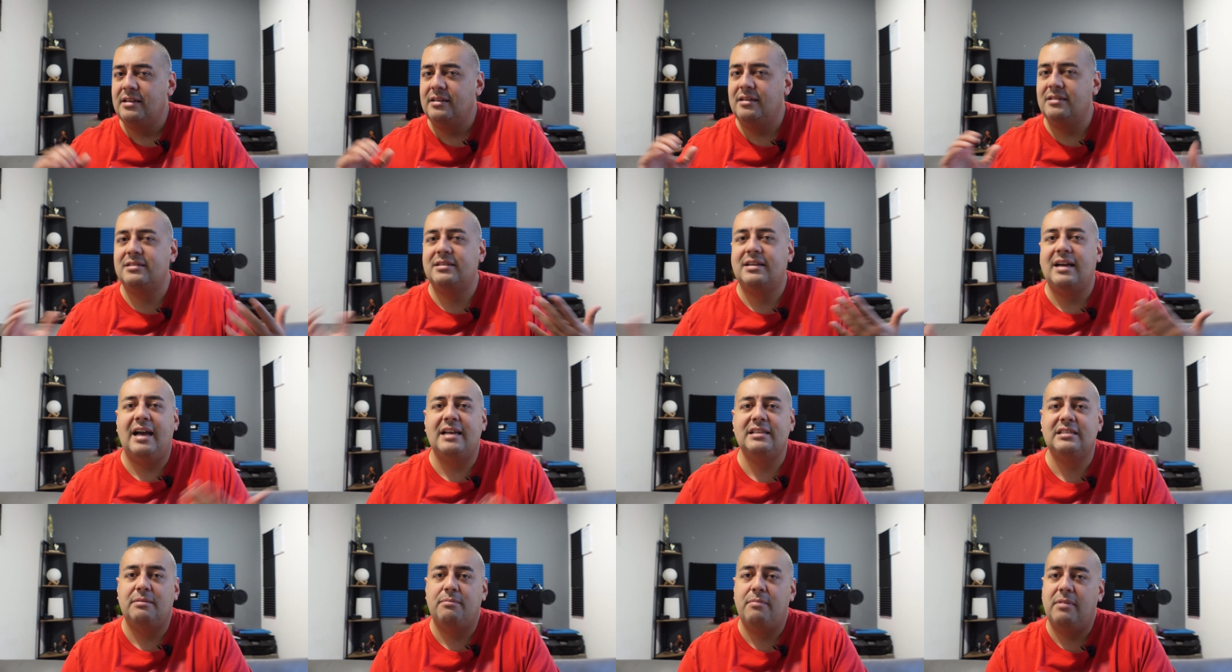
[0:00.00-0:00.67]
the
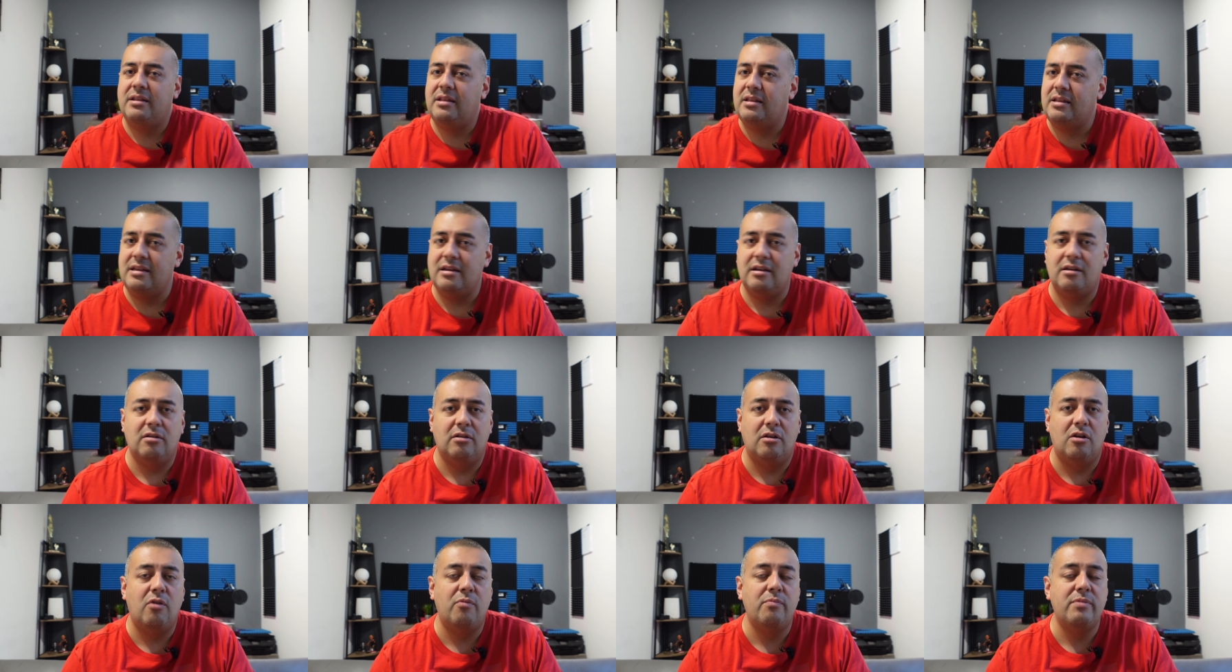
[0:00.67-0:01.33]
skies in Medellin,
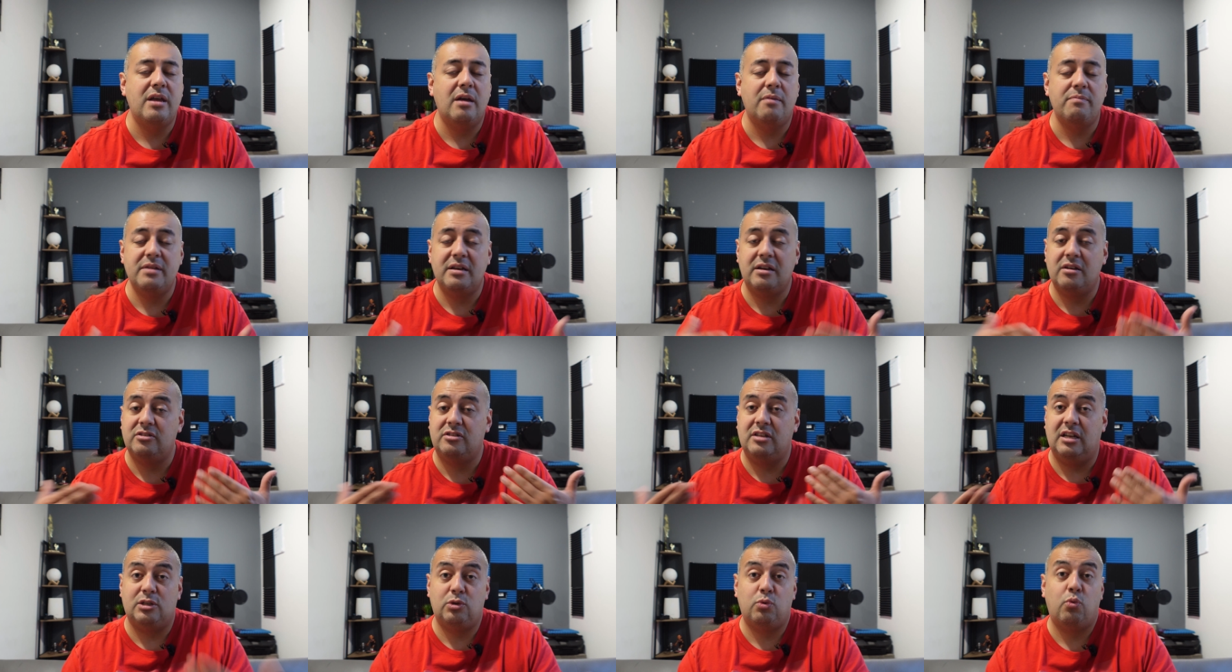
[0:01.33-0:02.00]
Colombia,
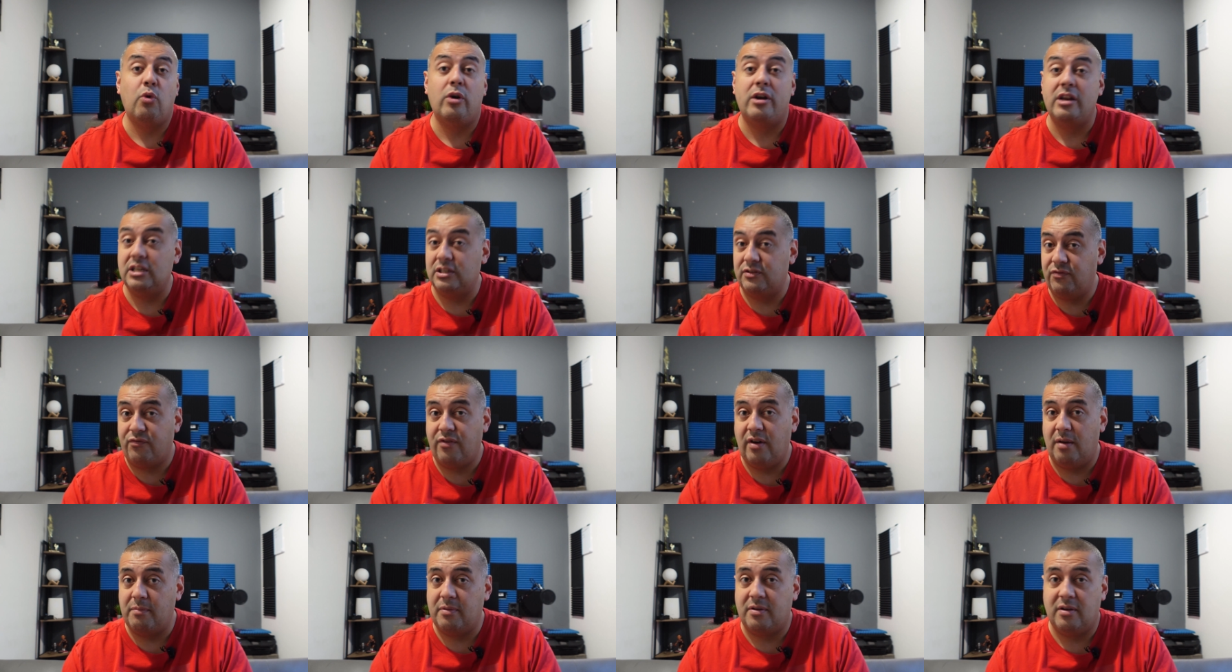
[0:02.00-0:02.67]
because that's where he's
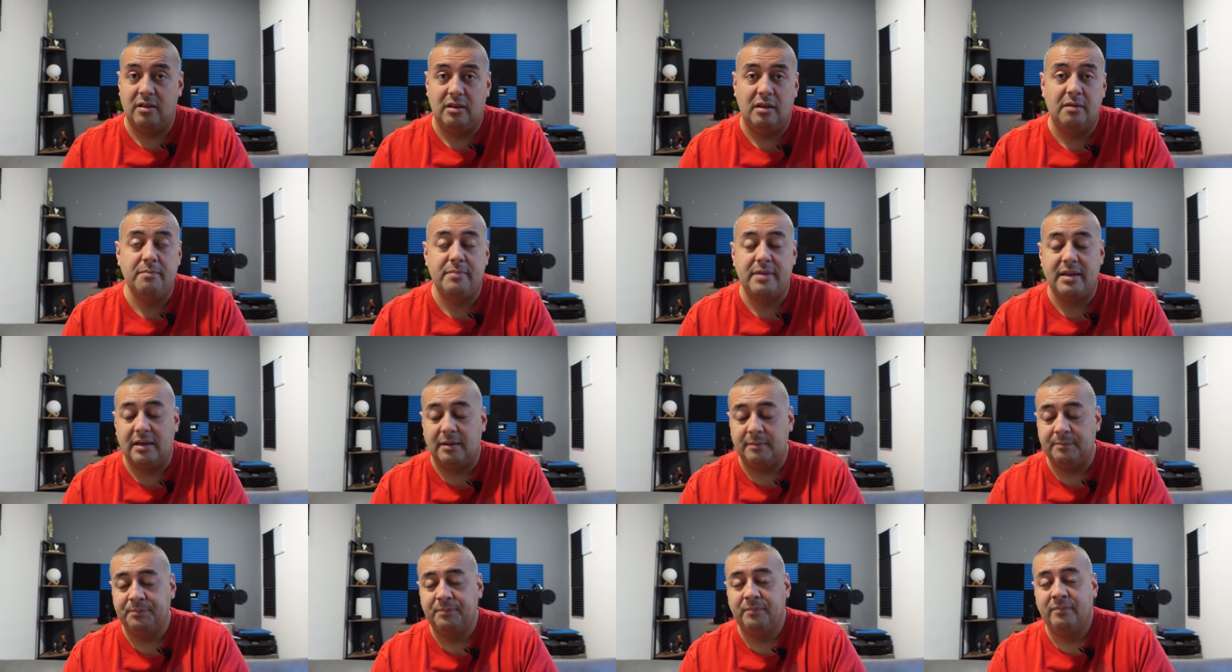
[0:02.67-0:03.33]
from,
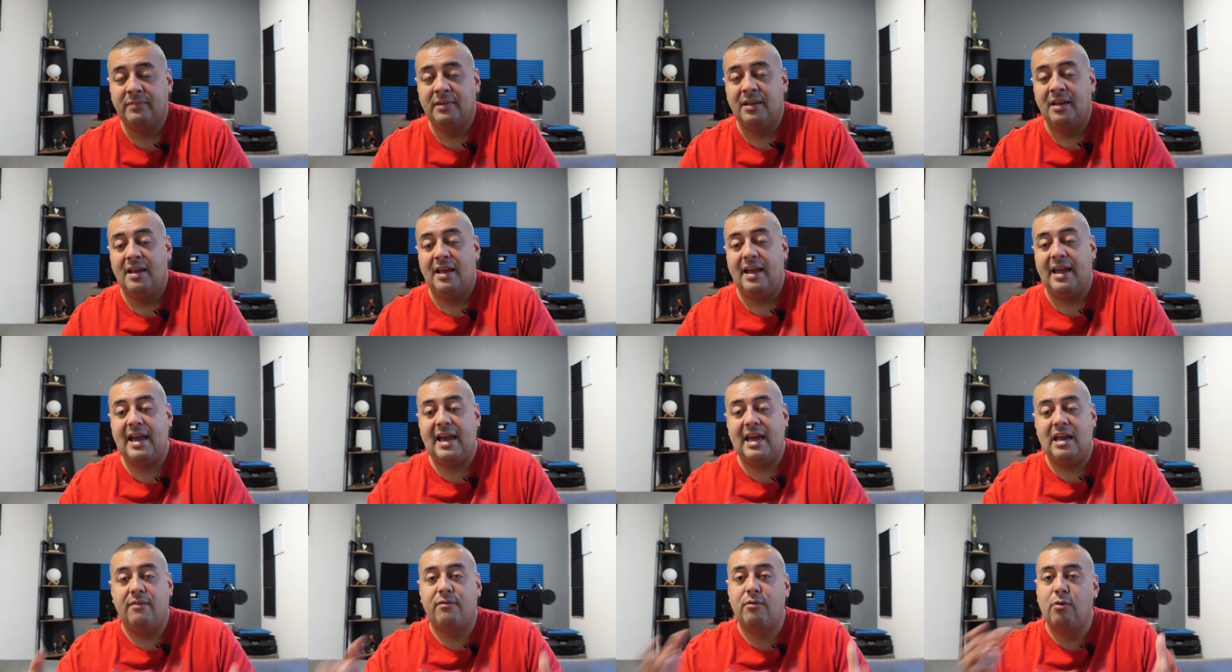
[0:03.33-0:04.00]
Colombia.
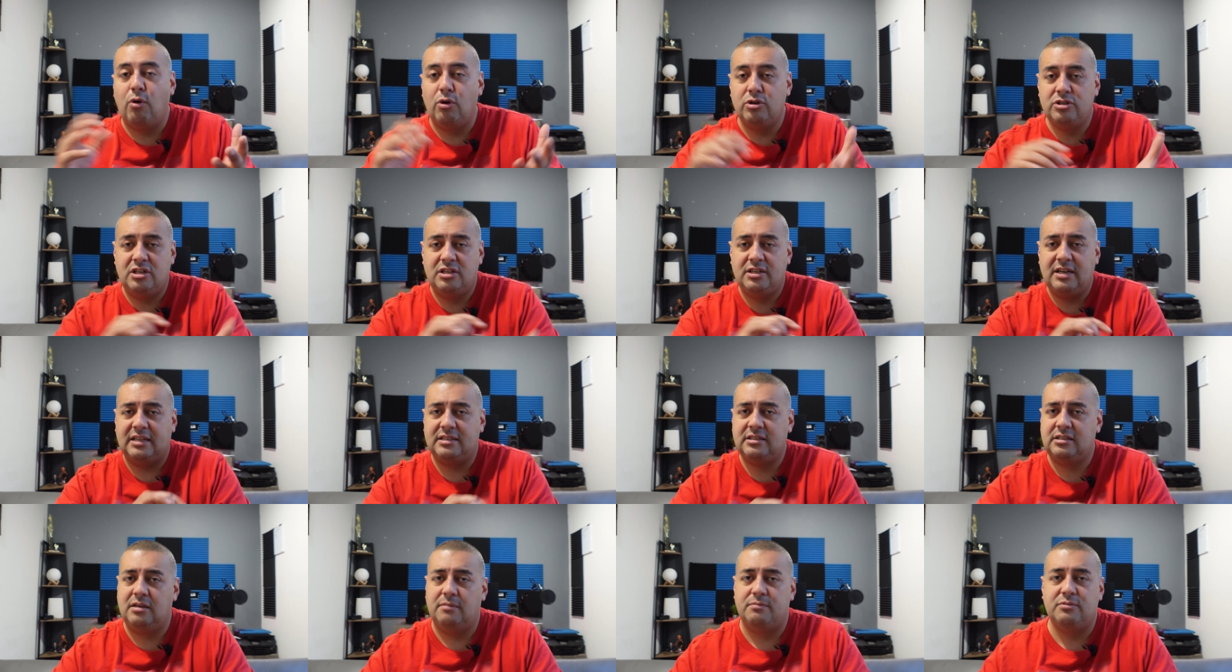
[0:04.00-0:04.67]
And of course, it's
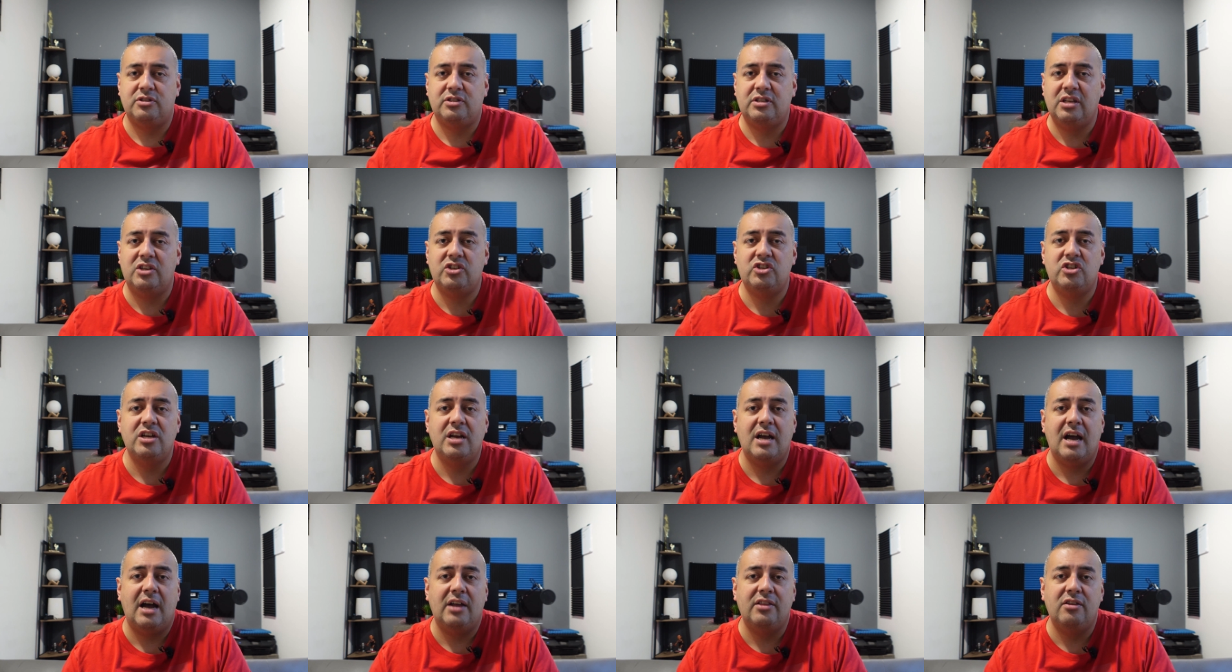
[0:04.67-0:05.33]
got some
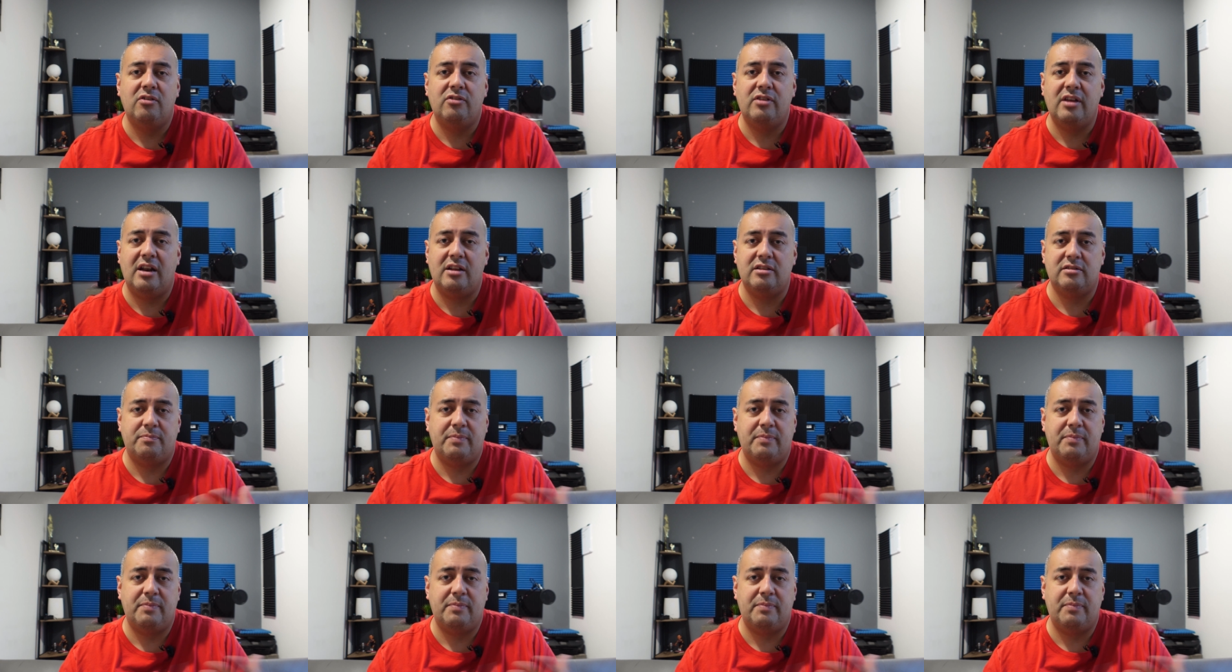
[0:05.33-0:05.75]
stitching on there that is